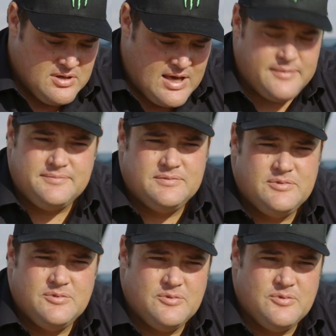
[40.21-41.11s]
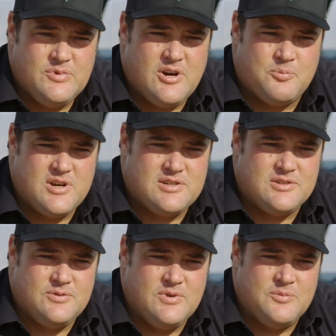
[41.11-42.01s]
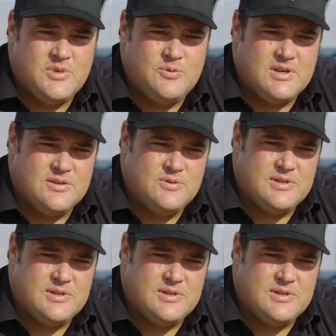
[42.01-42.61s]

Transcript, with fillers: yeah, we got pressure to win, but we can do